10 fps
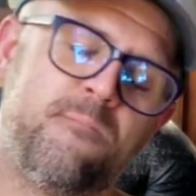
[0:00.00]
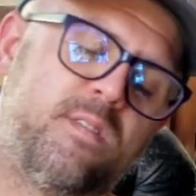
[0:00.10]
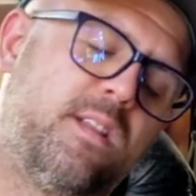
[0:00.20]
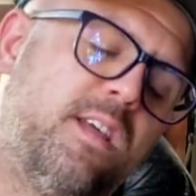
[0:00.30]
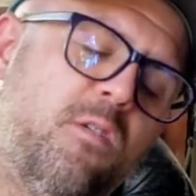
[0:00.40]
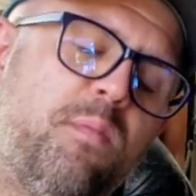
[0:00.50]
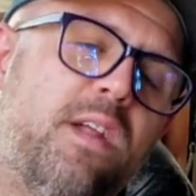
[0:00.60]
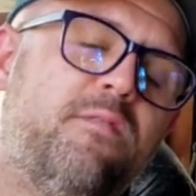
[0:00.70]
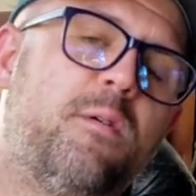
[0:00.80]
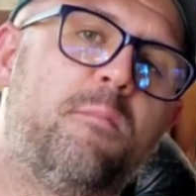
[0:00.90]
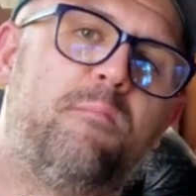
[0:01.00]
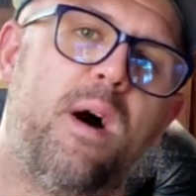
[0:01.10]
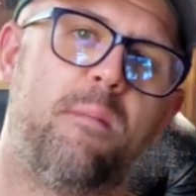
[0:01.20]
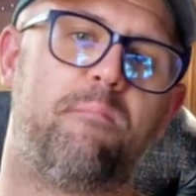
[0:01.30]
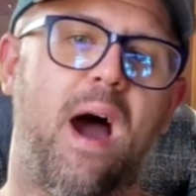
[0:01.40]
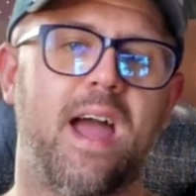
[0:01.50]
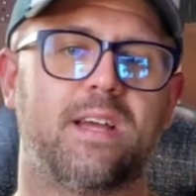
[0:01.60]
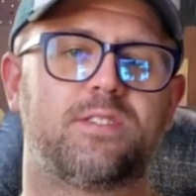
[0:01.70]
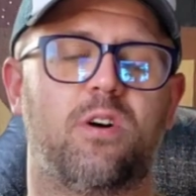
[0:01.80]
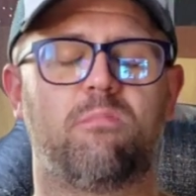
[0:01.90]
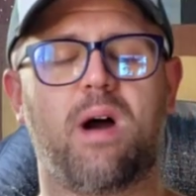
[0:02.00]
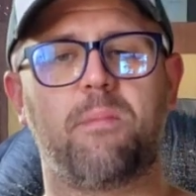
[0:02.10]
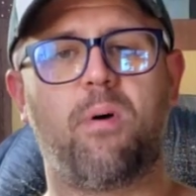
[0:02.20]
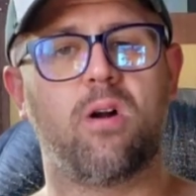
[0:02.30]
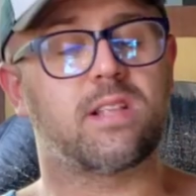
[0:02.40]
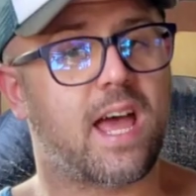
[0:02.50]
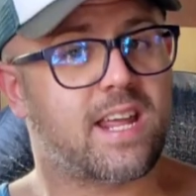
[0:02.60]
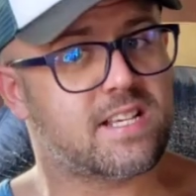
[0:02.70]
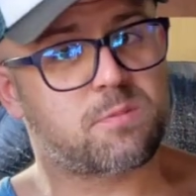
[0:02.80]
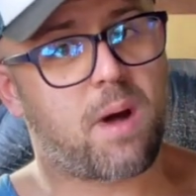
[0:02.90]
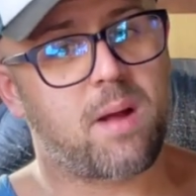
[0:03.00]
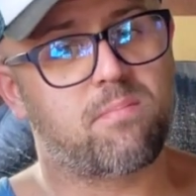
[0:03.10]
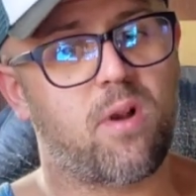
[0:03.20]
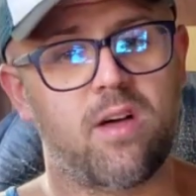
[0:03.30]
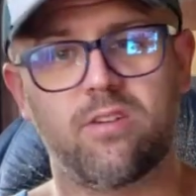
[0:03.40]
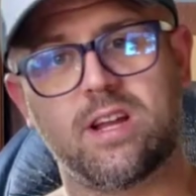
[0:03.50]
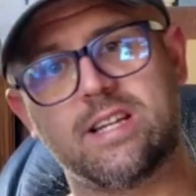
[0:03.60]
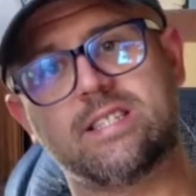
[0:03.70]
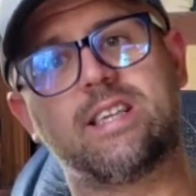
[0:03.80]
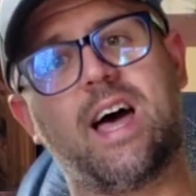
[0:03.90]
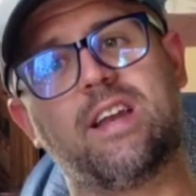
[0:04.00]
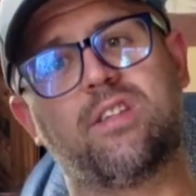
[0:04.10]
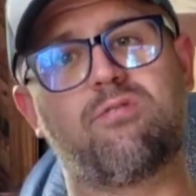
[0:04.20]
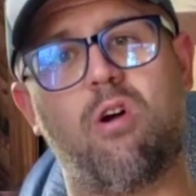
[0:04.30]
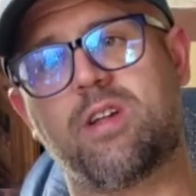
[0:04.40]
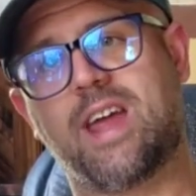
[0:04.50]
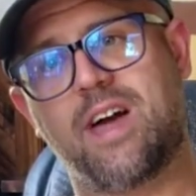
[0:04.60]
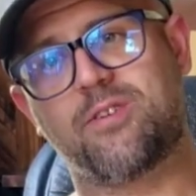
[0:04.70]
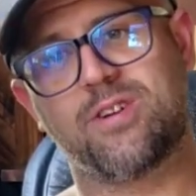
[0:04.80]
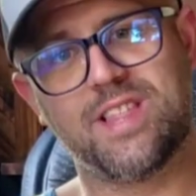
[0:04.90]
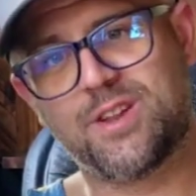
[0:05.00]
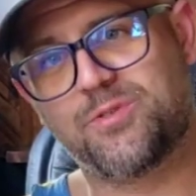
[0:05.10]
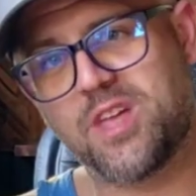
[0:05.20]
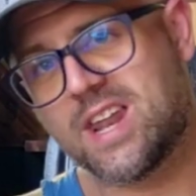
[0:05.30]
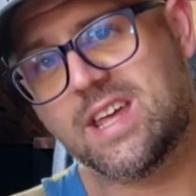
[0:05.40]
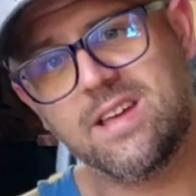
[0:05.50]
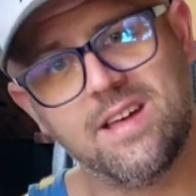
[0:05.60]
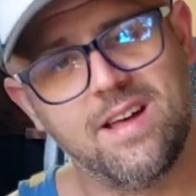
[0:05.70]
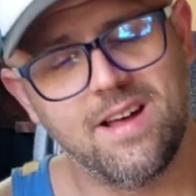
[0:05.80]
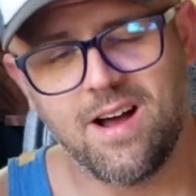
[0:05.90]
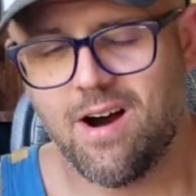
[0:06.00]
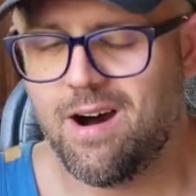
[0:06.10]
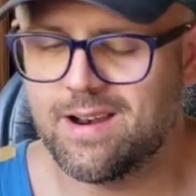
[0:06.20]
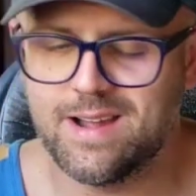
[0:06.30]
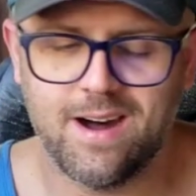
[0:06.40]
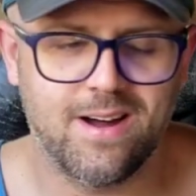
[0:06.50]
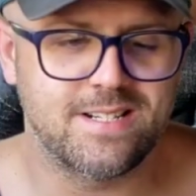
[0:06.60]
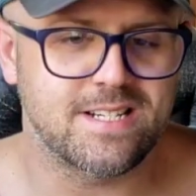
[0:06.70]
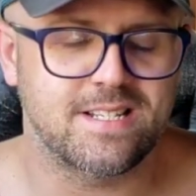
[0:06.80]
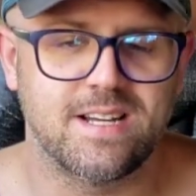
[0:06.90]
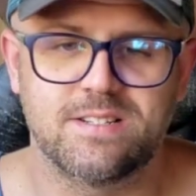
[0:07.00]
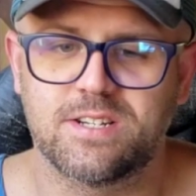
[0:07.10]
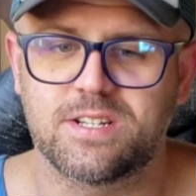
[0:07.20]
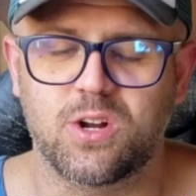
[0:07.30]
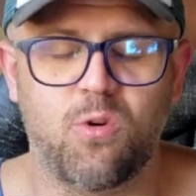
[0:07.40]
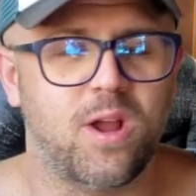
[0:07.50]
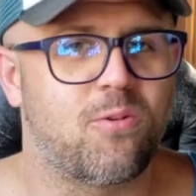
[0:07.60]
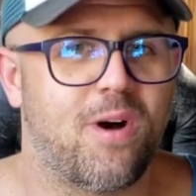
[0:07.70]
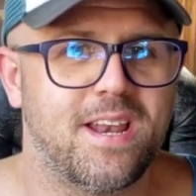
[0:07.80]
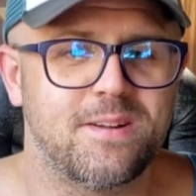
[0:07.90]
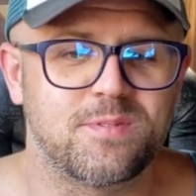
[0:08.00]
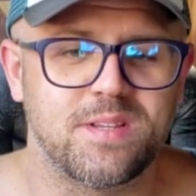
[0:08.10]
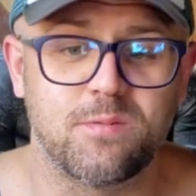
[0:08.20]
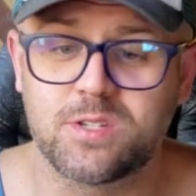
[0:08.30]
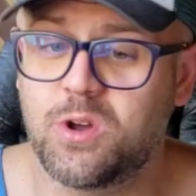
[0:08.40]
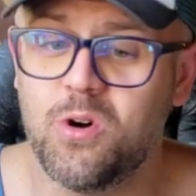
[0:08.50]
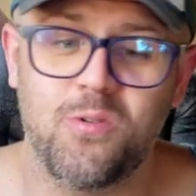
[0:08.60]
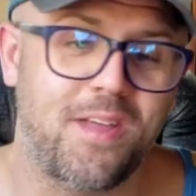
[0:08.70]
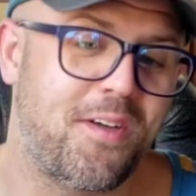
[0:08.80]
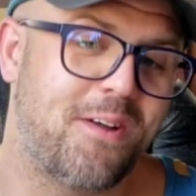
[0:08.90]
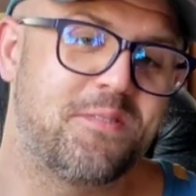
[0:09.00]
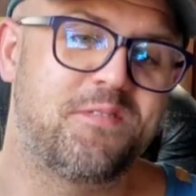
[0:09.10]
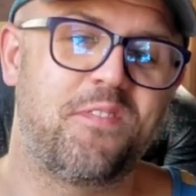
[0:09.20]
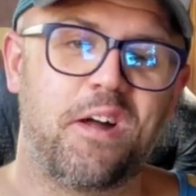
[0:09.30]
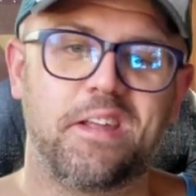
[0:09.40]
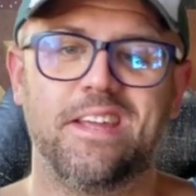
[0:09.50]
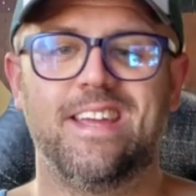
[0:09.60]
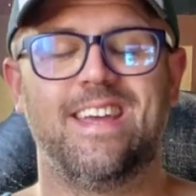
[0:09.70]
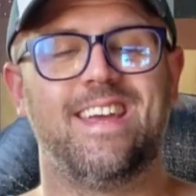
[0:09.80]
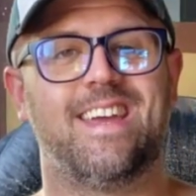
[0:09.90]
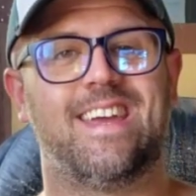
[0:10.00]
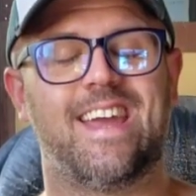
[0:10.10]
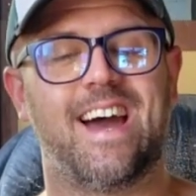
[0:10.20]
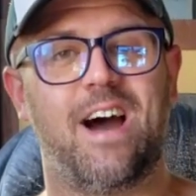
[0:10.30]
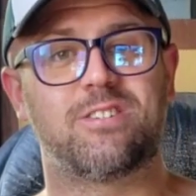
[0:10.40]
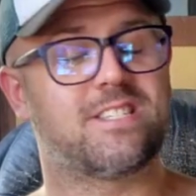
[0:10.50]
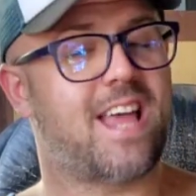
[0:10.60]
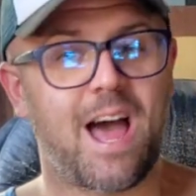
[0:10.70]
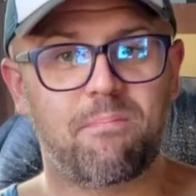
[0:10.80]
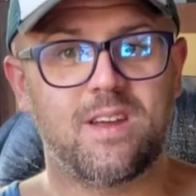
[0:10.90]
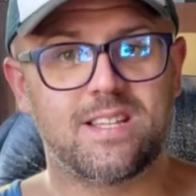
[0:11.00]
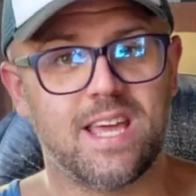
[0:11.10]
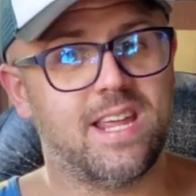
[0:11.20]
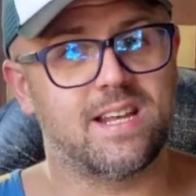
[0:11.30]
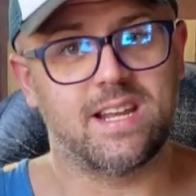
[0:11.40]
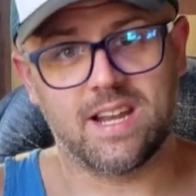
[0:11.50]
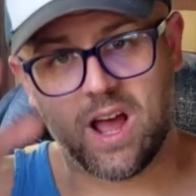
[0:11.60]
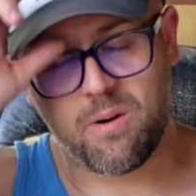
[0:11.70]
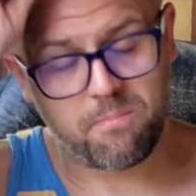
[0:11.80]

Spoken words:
it's a little bit of a bias on my part. That is my brother. He decided to throw together a little ditty on just a quick one. It was cool. I thought it was funny. I was just happy he did it.